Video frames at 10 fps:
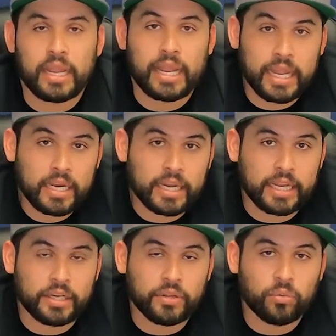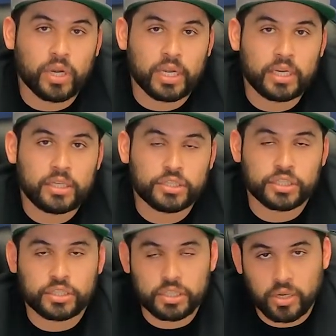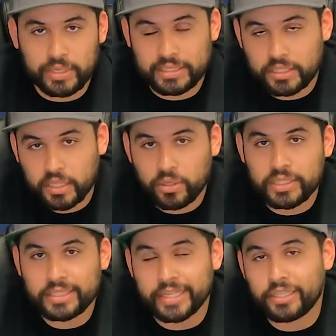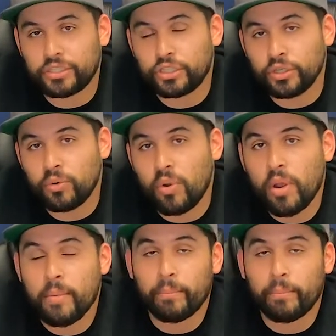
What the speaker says: and 91, just know it's still a stage 2,